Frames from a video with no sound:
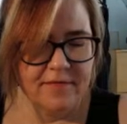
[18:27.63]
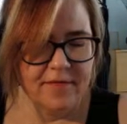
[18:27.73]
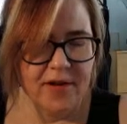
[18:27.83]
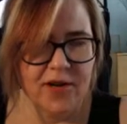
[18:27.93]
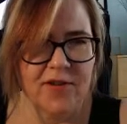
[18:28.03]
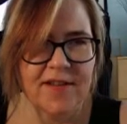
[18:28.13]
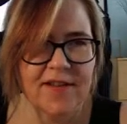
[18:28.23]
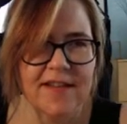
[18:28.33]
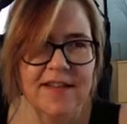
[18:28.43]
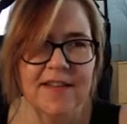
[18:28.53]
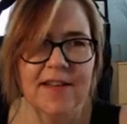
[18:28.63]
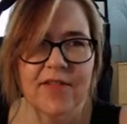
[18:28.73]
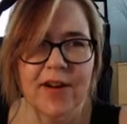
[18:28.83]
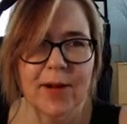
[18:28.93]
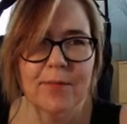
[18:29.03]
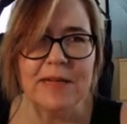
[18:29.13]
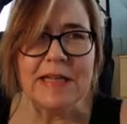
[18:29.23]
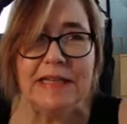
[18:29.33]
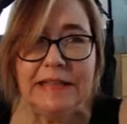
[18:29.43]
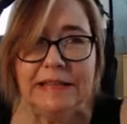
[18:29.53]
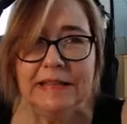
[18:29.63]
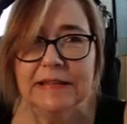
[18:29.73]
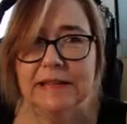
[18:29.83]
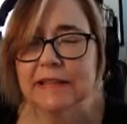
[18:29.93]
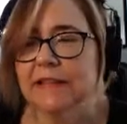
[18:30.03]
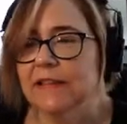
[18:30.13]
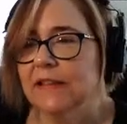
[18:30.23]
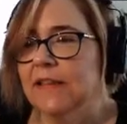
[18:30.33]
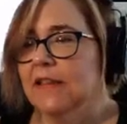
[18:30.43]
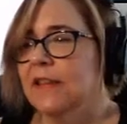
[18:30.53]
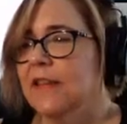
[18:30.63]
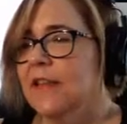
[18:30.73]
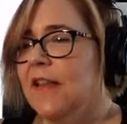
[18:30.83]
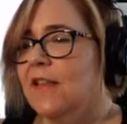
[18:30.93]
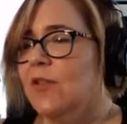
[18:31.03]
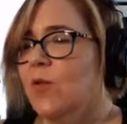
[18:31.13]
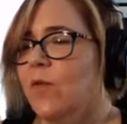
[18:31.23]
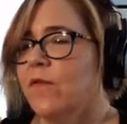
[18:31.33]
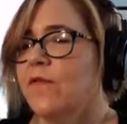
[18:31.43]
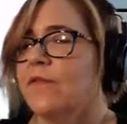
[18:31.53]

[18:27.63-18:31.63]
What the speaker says: And your CC's even empty. That's sort of